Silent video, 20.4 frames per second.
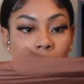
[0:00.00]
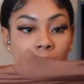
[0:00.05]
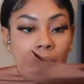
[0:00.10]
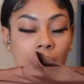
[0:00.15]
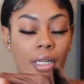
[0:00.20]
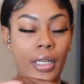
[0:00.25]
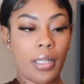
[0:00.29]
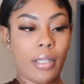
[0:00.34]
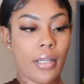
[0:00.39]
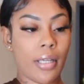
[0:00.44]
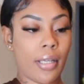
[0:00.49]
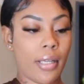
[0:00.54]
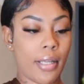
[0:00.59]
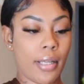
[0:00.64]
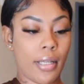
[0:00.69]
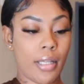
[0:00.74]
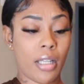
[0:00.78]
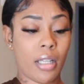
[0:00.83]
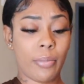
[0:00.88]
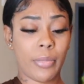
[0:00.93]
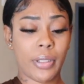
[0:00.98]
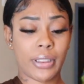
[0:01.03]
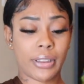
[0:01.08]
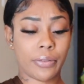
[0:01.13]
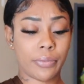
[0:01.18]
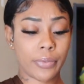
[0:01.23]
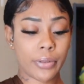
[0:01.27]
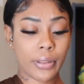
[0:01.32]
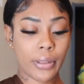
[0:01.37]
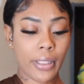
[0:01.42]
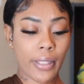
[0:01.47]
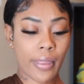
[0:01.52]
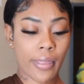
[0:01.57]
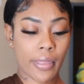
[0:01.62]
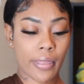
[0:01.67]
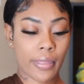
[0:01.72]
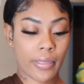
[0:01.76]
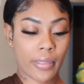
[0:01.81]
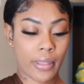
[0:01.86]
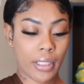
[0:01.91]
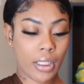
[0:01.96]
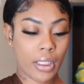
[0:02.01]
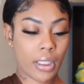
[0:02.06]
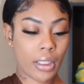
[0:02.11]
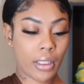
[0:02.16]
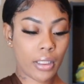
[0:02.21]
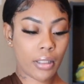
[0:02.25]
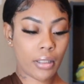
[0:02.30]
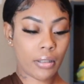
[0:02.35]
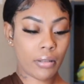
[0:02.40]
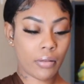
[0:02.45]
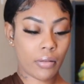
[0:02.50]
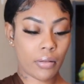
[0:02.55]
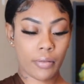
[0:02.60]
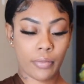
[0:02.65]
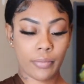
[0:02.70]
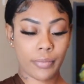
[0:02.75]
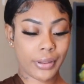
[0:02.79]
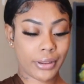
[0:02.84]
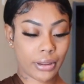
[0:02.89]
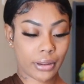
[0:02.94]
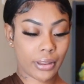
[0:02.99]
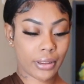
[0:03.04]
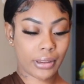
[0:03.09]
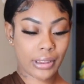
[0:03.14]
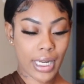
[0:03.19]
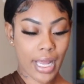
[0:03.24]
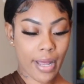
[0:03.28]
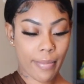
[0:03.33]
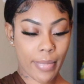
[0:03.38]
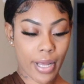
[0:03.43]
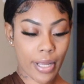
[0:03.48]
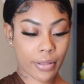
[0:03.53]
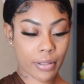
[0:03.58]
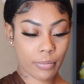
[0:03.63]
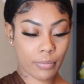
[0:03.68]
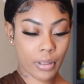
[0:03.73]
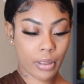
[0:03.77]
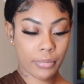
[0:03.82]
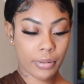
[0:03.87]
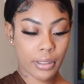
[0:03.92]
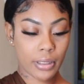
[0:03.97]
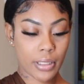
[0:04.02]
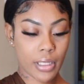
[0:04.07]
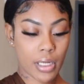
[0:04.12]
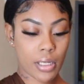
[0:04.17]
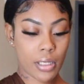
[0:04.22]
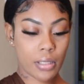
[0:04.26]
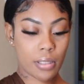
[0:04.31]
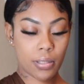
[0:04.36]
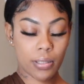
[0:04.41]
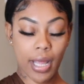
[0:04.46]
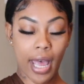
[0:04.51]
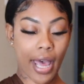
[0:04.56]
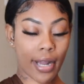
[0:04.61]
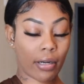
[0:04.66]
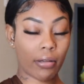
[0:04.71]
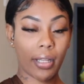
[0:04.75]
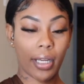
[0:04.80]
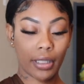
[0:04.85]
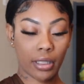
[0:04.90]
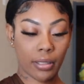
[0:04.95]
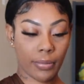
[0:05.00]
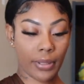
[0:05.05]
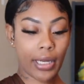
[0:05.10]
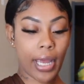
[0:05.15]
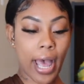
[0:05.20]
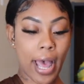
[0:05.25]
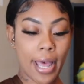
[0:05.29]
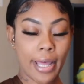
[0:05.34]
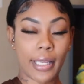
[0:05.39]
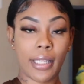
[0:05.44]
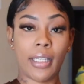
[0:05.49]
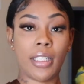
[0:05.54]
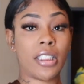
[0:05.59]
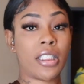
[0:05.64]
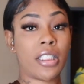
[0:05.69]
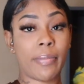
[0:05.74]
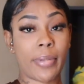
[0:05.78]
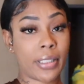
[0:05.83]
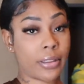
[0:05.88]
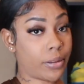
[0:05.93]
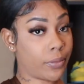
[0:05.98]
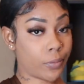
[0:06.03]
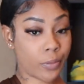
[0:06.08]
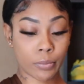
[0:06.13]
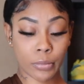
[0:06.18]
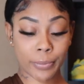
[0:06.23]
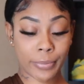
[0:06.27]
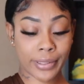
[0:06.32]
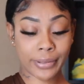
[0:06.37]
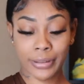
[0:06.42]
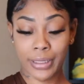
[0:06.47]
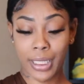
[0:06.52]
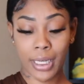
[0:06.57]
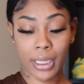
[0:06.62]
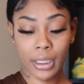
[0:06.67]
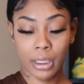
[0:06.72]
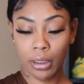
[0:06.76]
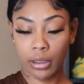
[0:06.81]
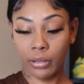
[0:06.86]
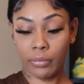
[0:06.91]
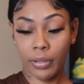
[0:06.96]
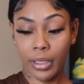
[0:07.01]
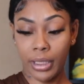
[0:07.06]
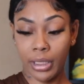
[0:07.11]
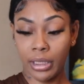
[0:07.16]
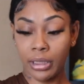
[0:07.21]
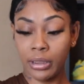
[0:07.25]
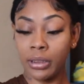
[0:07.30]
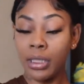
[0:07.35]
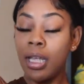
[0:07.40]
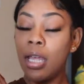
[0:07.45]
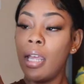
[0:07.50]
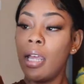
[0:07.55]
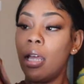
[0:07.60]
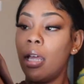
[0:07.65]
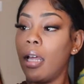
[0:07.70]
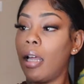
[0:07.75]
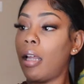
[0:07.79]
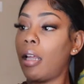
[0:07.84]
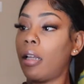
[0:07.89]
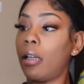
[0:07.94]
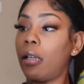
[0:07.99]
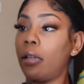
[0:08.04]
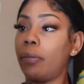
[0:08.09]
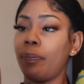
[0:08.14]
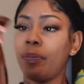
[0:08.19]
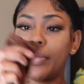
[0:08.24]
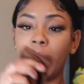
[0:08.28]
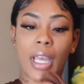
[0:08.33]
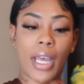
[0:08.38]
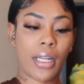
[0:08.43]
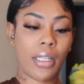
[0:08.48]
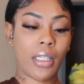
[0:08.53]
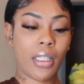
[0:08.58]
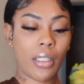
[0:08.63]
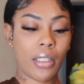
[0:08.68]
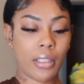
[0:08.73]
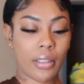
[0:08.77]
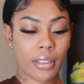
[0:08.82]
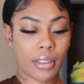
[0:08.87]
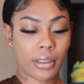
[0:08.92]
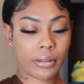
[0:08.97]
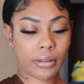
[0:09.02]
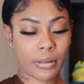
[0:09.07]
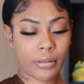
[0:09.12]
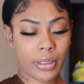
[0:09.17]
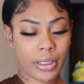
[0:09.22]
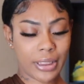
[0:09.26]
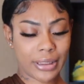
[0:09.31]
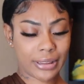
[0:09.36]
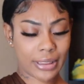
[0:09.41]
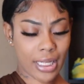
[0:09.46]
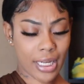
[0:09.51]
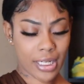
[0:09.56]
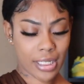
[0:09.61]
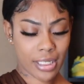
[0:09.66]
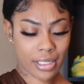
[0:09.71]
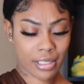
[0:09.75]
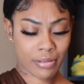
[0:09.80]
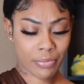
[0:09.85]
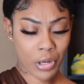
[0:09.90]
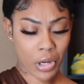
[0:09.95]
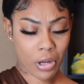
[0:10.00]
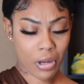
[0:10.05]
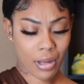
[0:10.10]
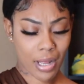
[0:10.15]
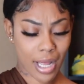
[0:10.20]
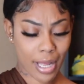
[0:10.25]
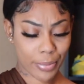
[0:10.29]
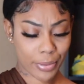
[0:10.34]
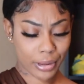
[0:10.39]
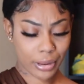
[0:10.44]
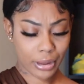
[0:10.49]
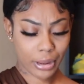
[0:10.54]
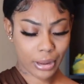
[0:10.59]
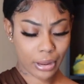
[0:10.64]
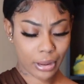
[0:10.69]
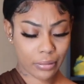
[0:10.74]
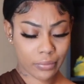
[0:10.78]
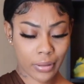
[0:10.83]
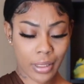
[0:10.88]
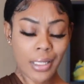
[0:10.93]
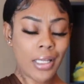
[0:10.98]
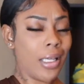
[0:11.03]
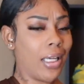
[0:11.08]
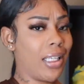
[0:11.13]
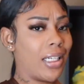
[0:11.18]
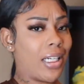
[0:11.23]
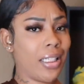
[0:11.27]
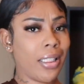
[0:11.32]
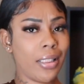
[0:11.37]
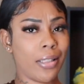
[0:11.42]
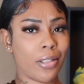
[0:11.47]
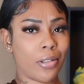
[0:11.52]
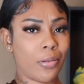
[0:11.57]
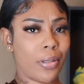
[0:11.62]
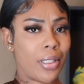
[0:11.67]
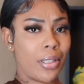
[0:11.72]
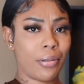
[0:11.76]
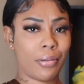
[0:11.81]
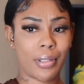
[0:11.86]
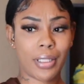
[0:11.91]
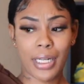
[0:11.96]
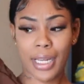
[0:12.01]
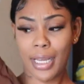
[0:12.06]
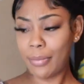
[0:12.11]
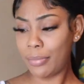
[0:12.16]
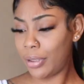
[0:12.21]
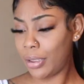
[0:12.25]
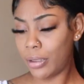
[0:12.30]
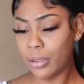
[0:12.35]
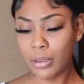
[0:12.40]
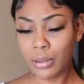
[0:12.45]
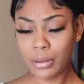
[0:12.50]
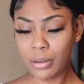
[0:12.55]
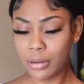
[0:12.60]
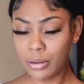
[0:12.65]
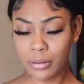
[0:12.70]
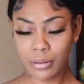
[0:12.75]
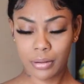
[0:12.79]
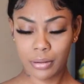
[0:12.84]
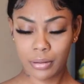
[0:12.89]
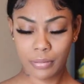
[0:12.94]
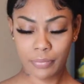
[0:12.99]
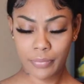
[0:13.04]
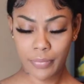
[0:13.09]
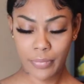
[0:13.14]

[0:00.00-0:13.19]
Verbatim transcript: it. Um, it's really thin, which does not bother me because I don't like to be hot and it's about to warm up outside anyways. Um, I did get this one in a size small, I believe. And I need to quit doing that because,